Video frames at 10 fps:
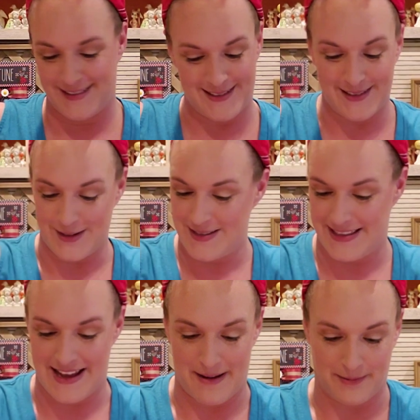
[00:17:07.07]
So there's
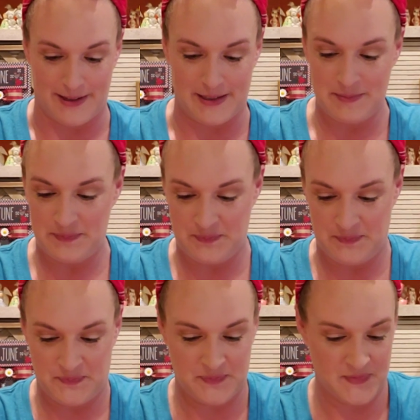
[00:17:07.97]
that one.
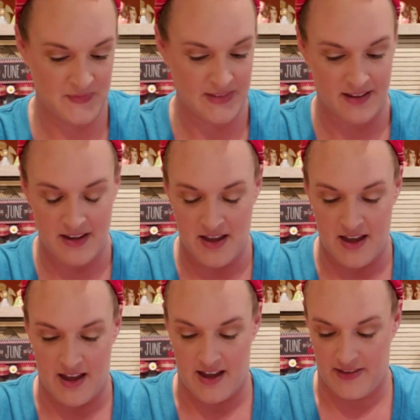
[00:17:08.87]

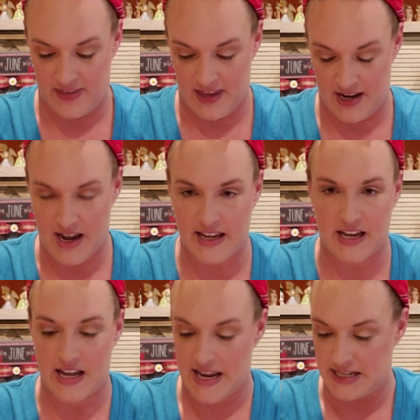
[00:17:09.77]
And then I
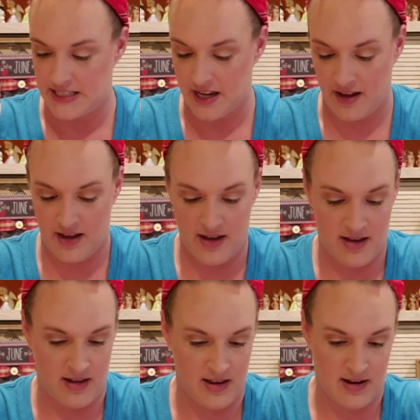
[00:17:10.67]
got a
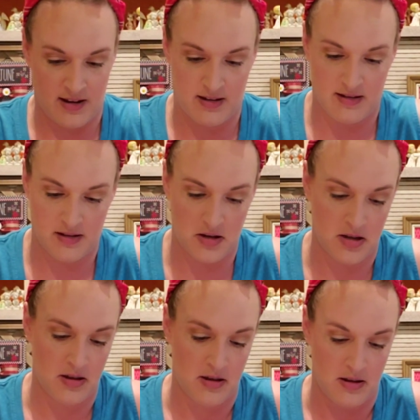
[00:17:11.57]
ton
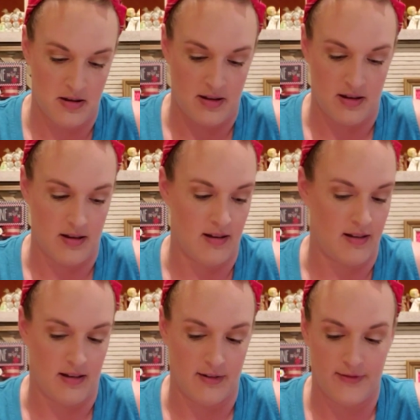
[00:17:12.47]

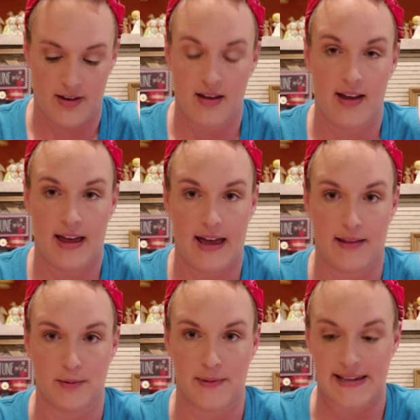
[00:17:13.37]
of
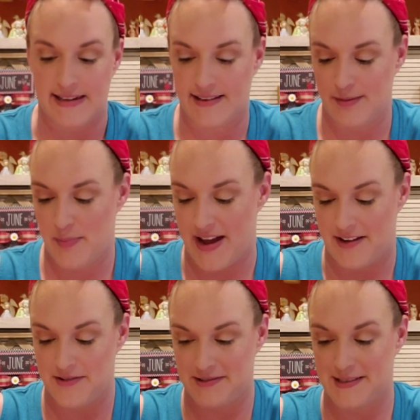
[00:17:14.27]
Halloween
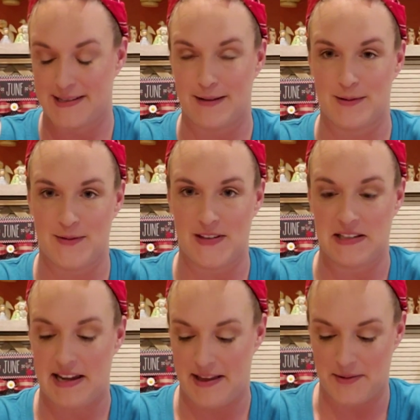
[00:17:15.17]
patterns because I was
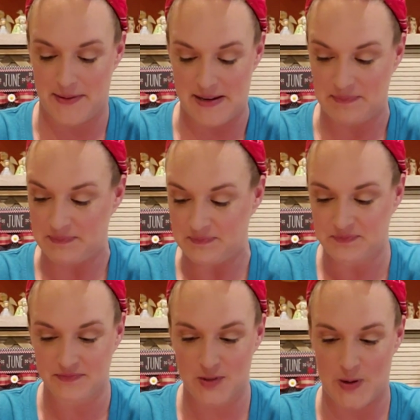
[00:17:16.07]
feeling Halloween.
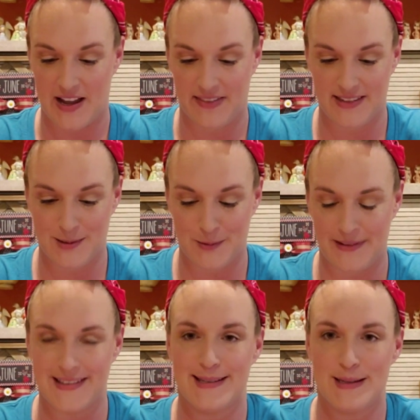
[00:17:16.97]
So I got this one.
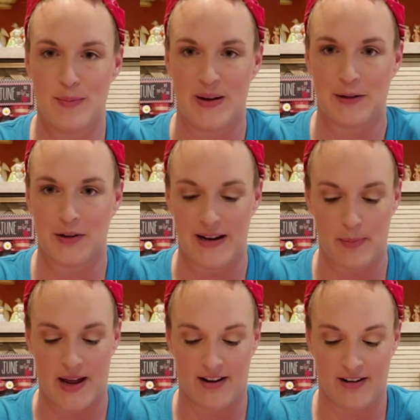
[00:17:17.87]
This is a Bent Creek
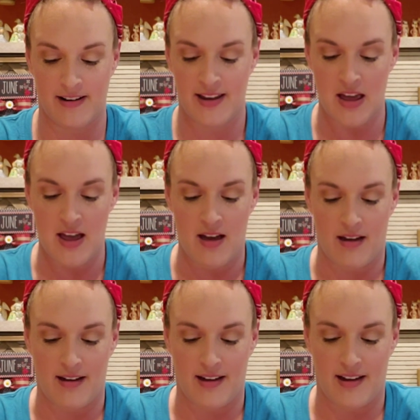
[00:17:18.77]
pattern,
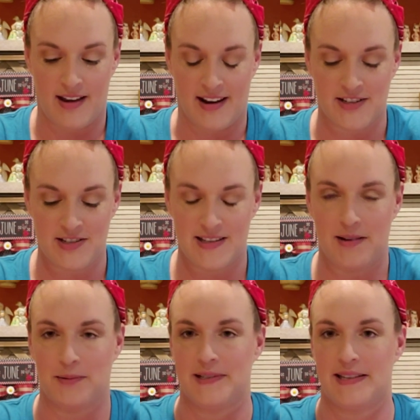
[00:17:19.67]
and I just thought
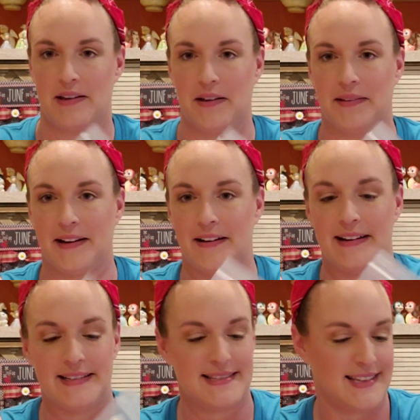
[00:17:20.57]
it was hilarious.